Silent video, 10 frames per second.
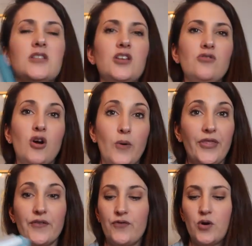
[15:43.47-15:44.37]
so that you know what
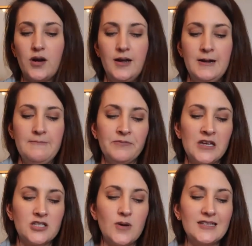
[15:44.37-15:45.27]
they're for.
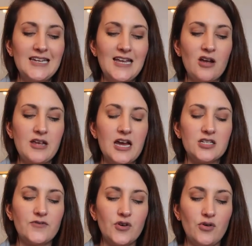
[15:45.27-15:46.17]
So I'll take out
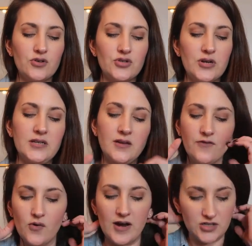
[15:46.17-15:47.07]
cash for groceries and
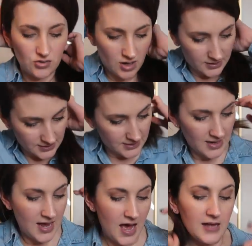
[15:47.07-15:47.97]
for restaurants.
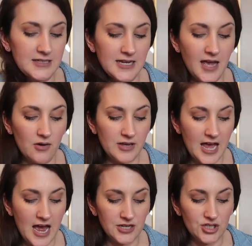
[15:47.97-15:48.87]
I'll take out
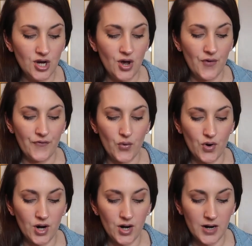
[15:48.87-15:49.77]
cash
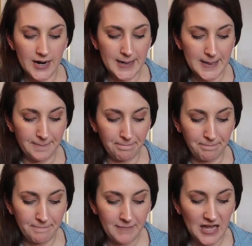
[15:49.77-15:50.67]
for
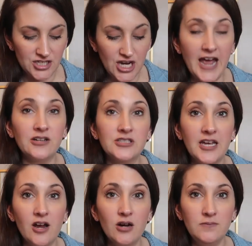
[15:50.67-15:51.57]

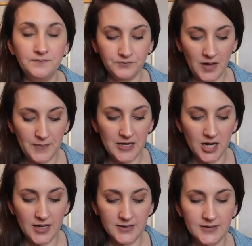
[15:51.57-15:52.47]
childcare,
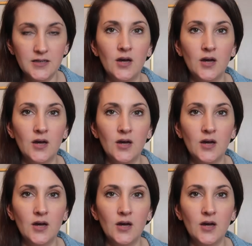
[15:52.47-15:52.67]
because